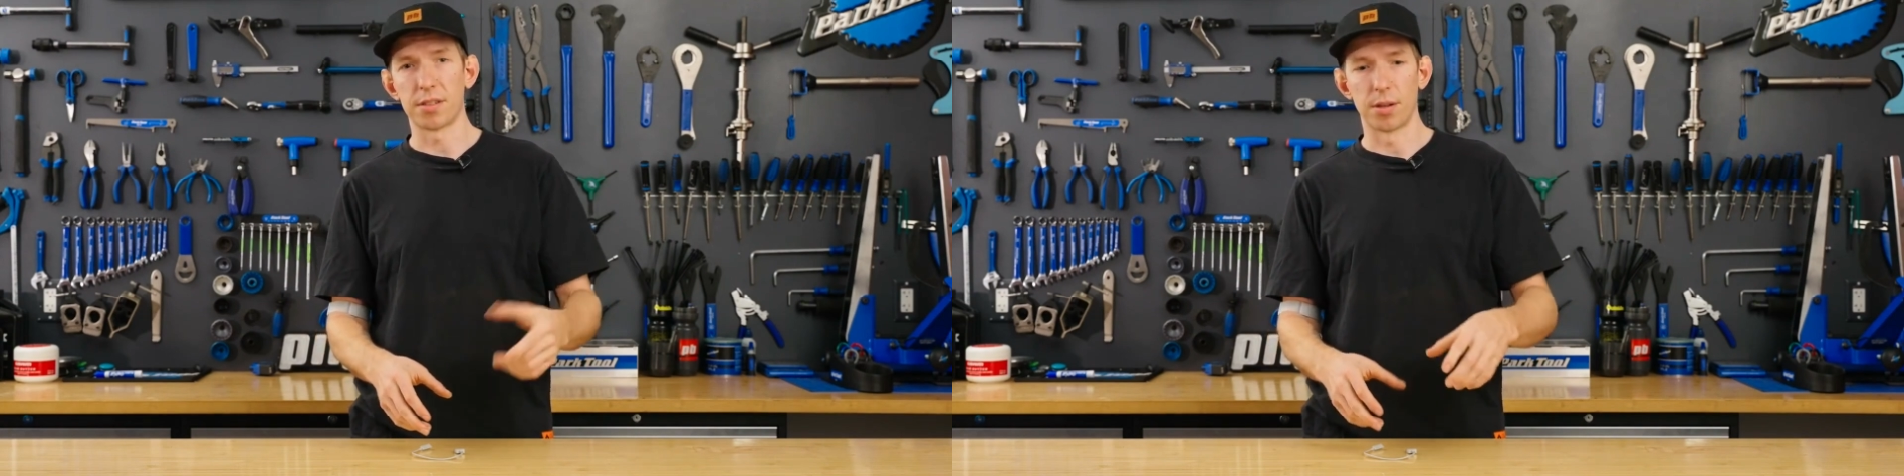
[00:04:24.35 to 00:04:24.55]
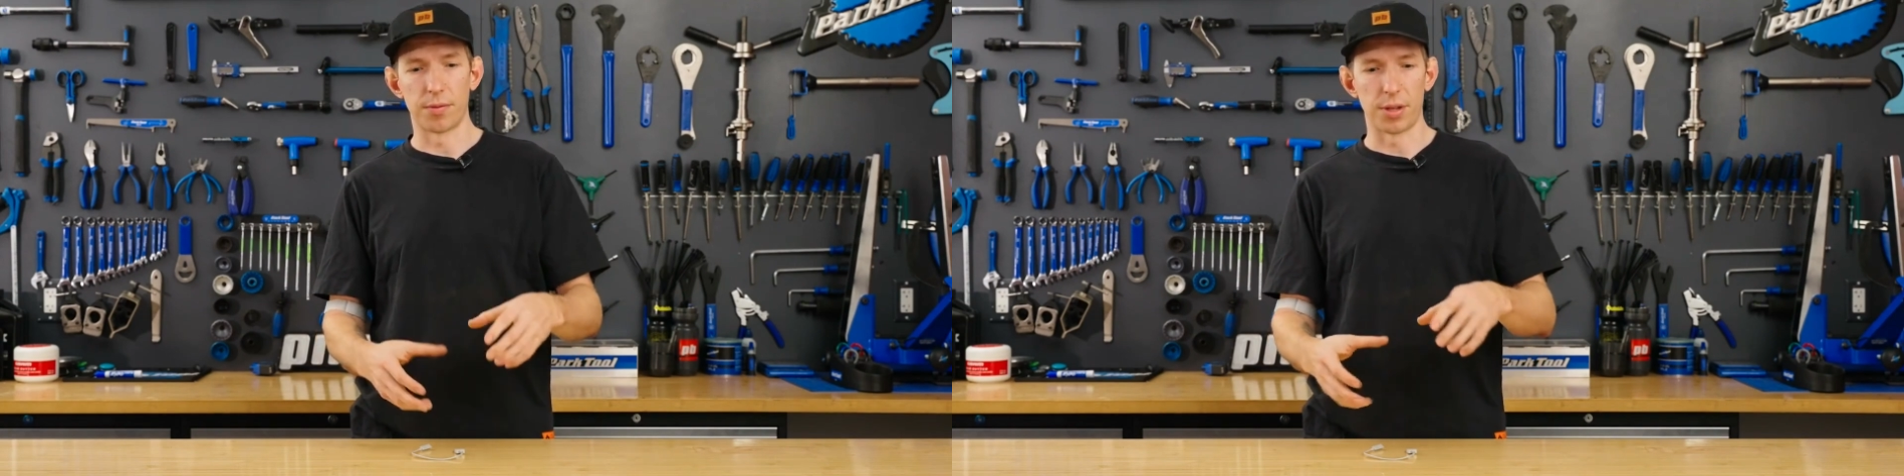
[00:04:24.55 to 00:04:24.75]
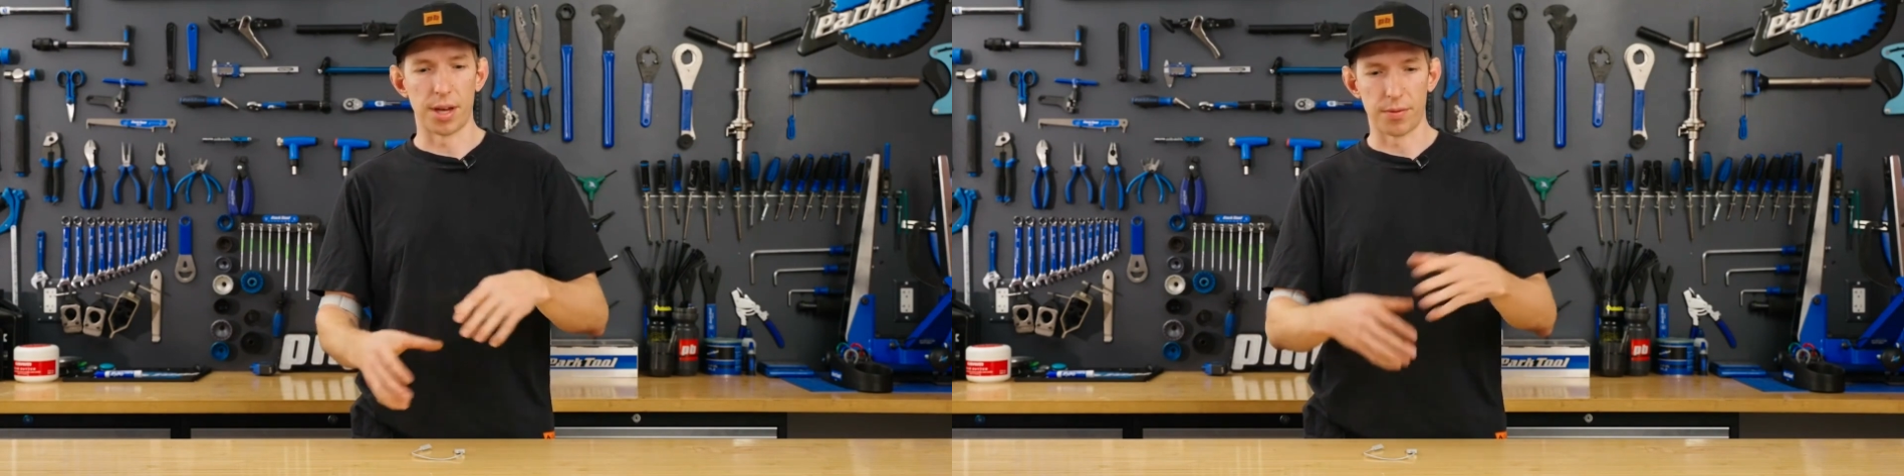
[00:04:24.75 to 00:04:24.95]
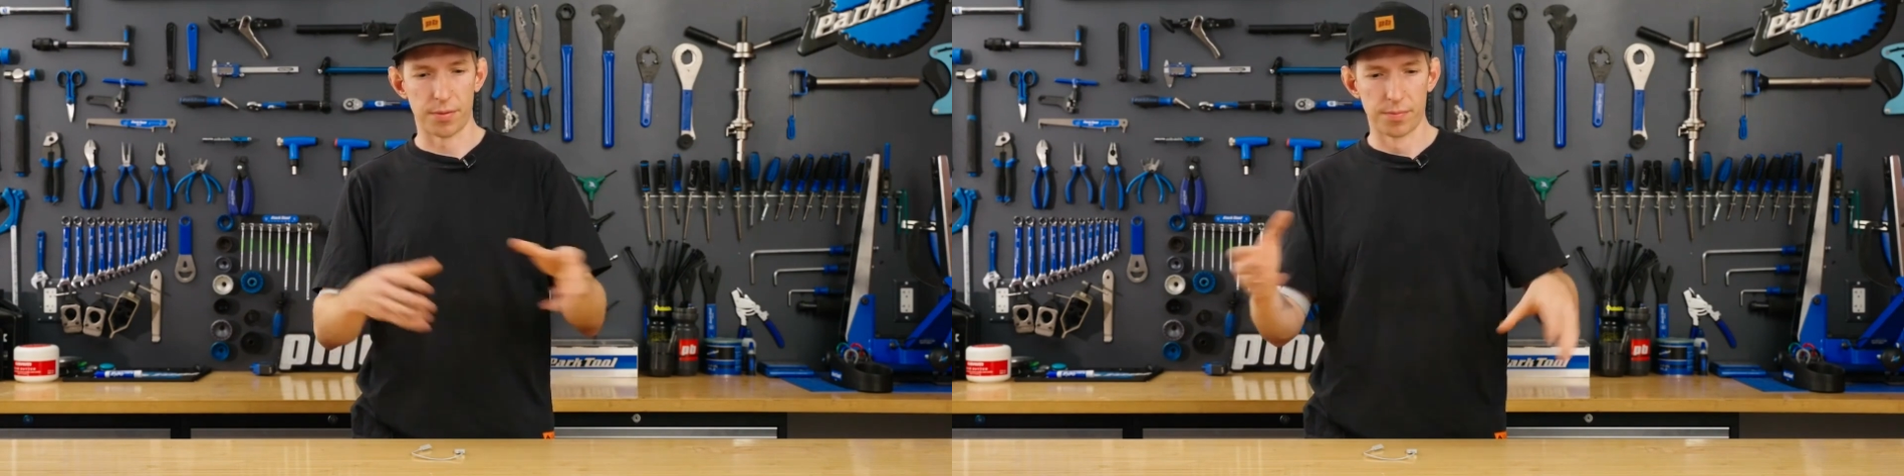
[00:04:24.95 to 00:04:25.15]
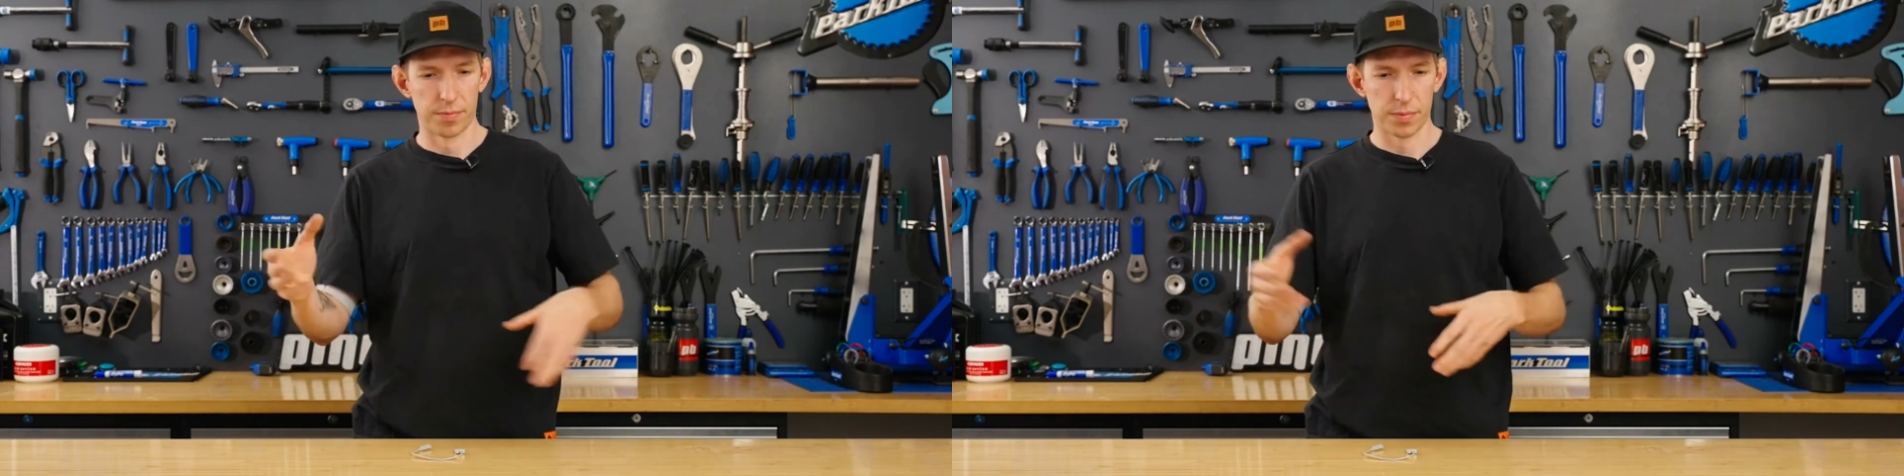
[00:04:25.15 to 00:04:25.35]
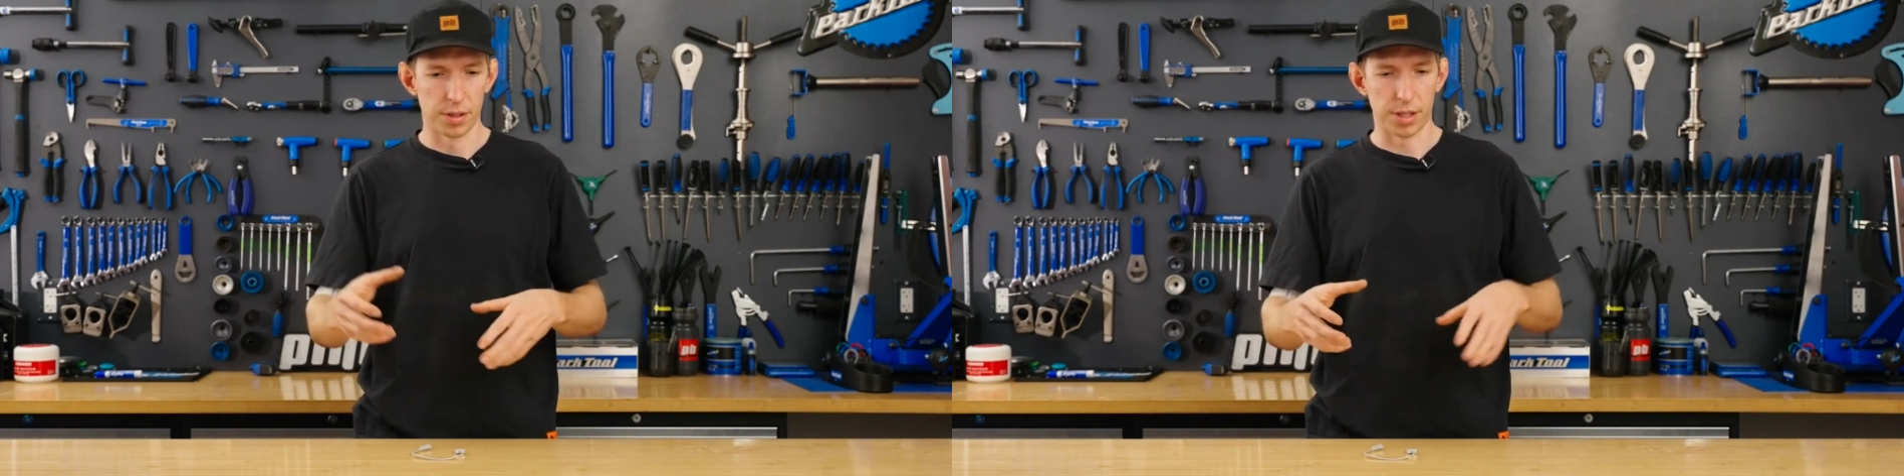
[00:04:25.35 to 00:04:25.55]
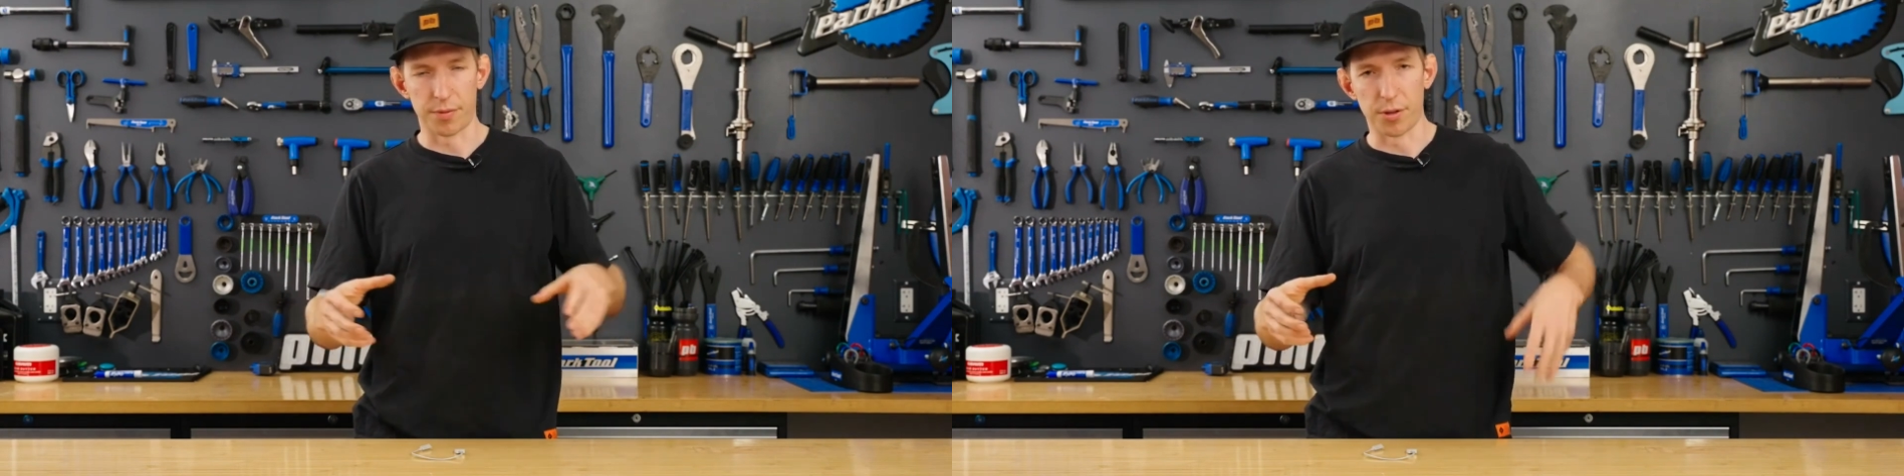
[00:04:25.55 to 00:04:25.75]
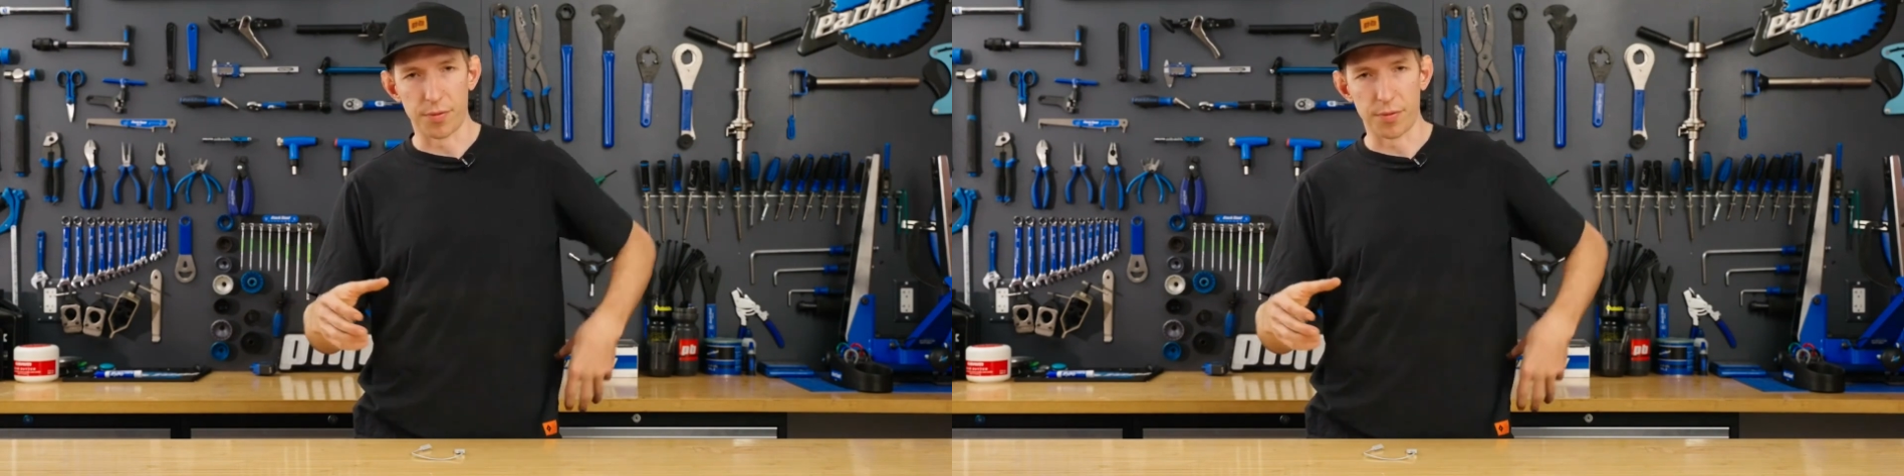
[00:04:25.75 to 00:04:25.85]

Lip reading: So if you have your